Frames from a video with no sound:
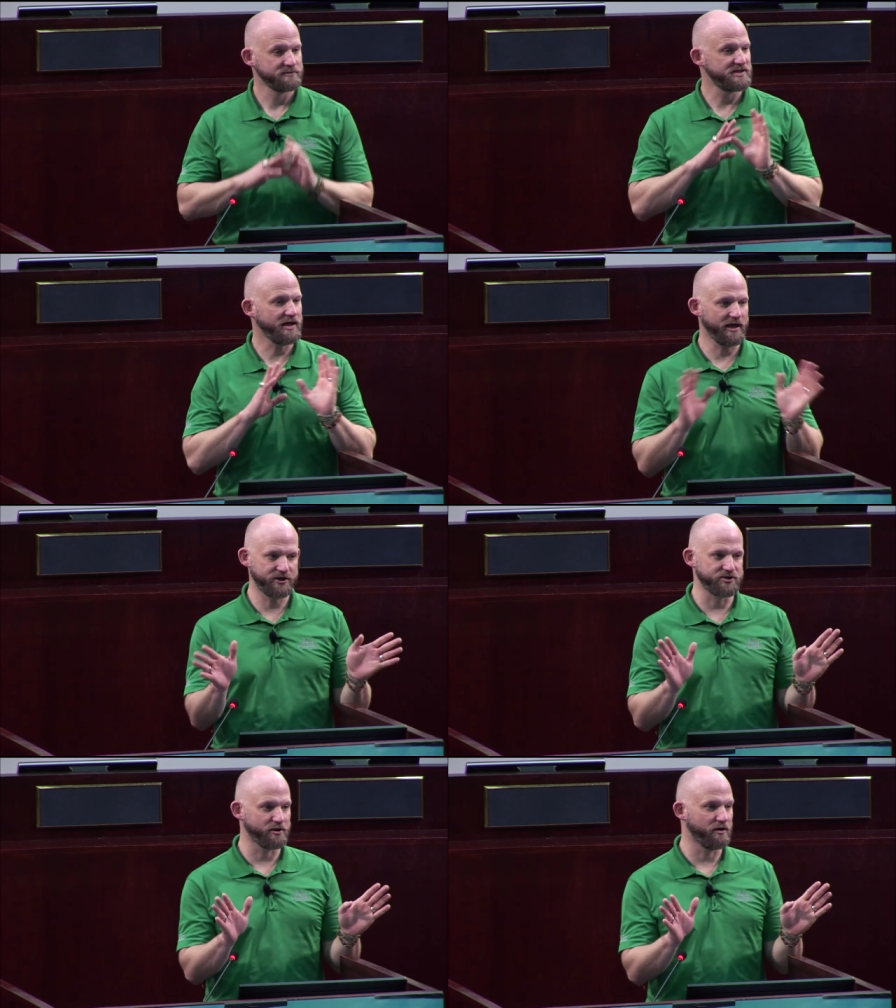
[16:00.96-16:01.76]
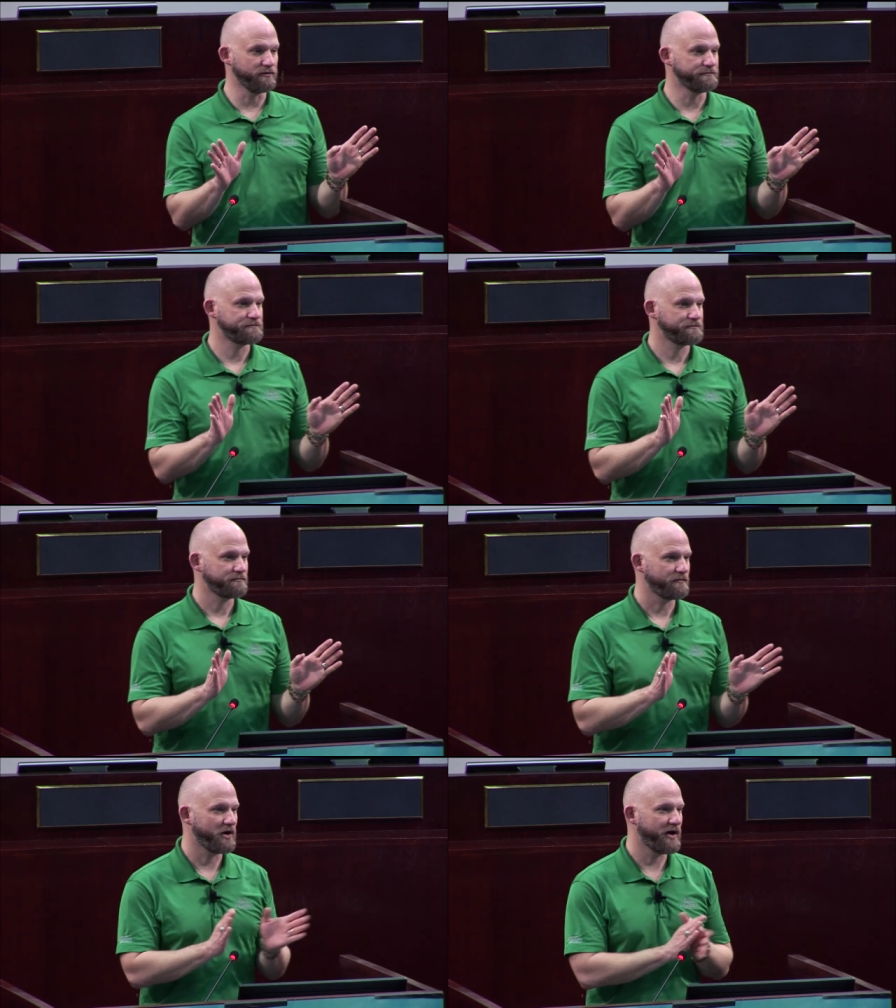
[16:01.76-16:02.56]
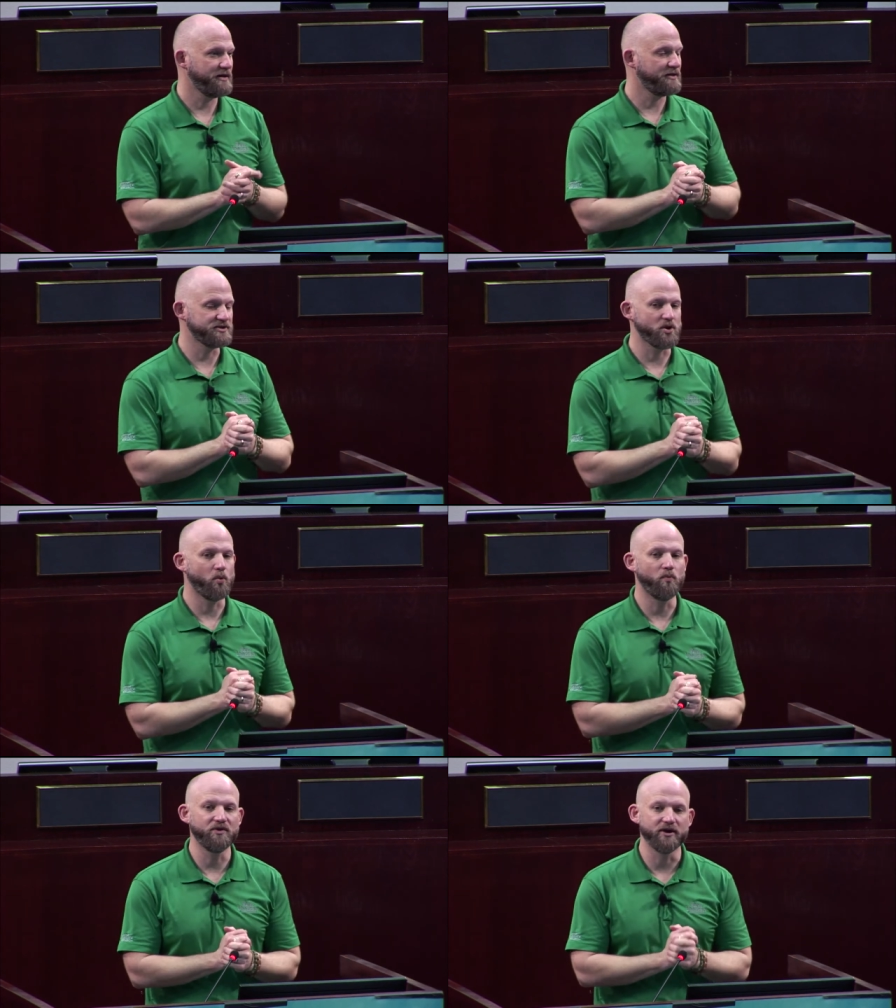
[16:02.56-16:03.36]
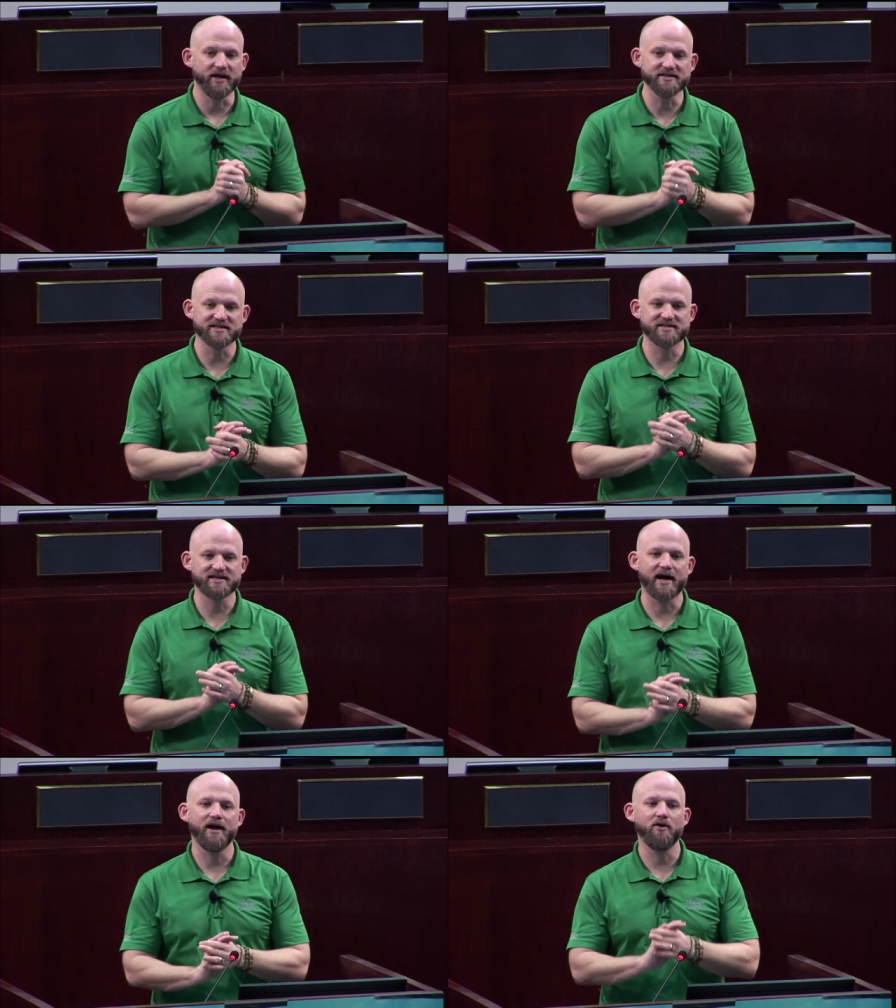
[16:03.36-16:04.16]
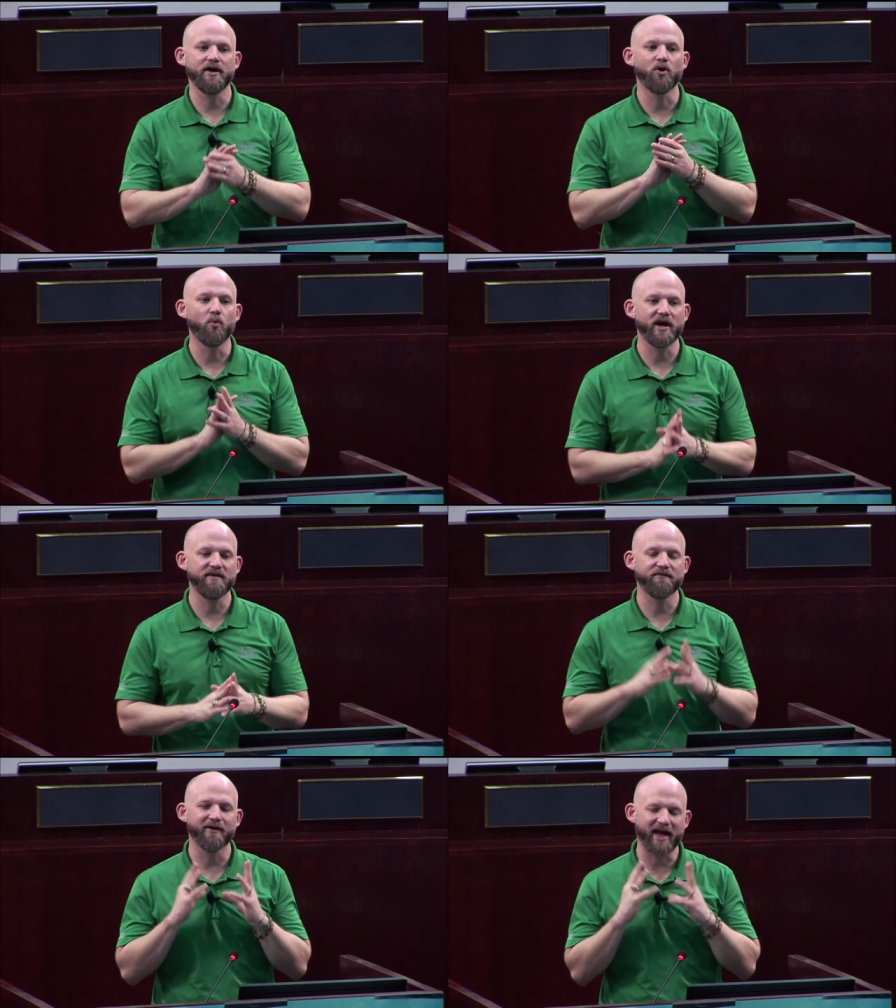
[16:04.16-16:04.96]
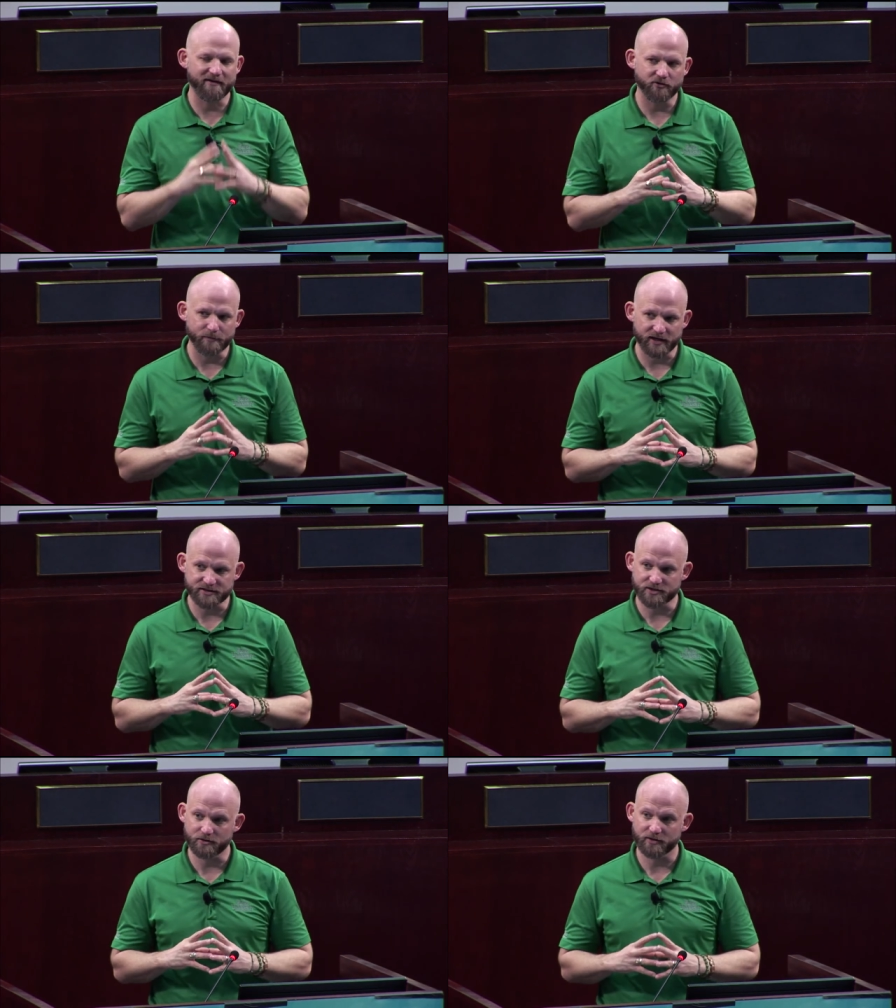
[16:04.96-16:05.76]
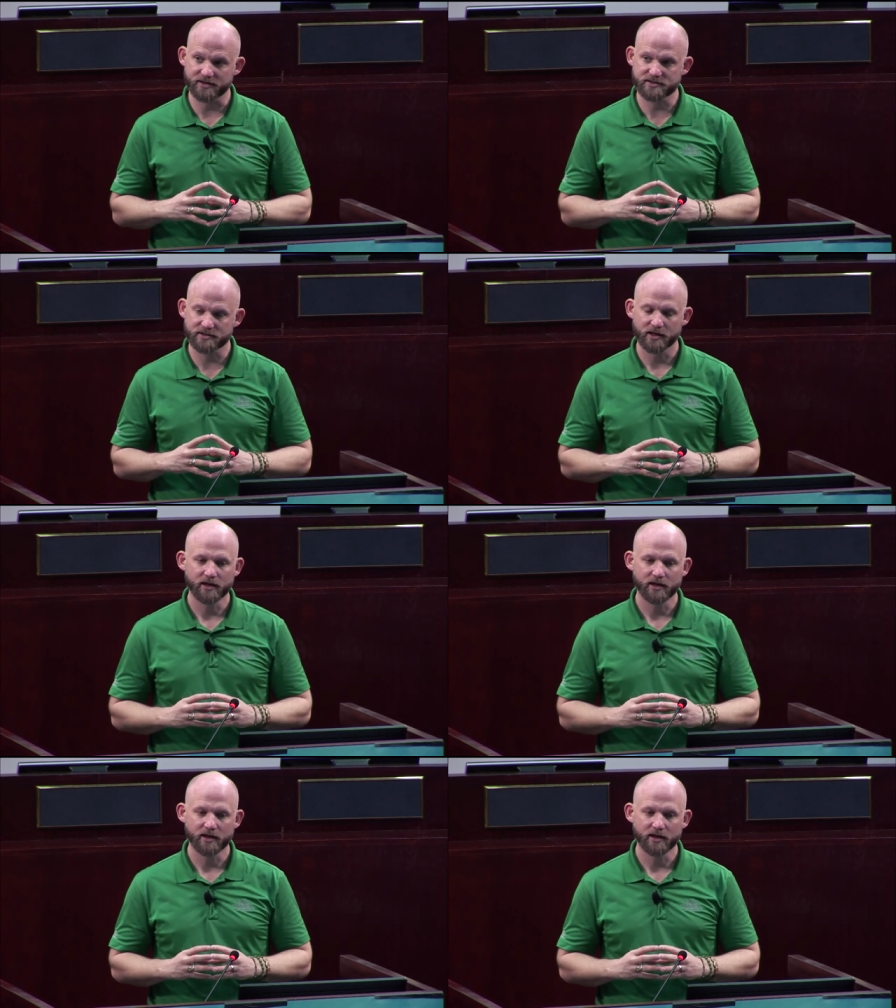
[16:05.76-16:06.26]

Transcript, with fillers: to each their own. All right, There's a, there is a style and a way for everybody to do this.